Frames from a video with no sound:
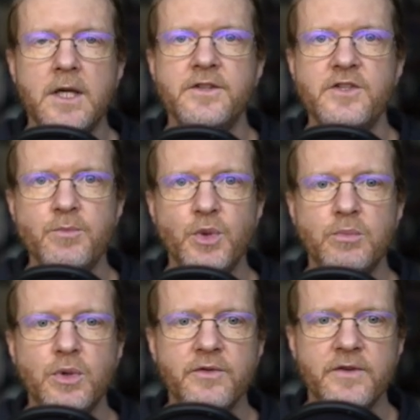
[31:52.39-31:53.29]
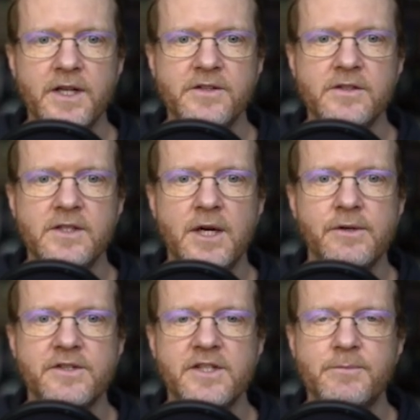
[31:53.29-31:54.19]
Simple bookface now
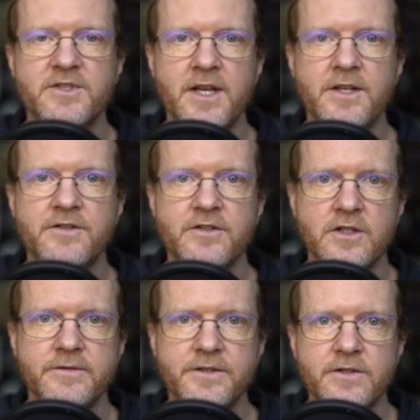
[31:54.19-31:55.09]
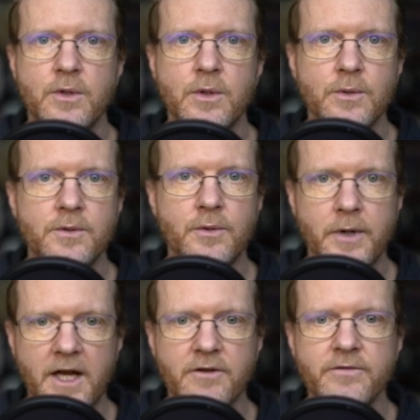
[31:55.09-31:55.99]
accepts a service called
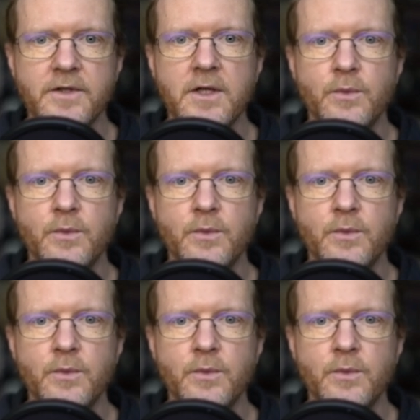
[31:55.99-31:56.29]
graph,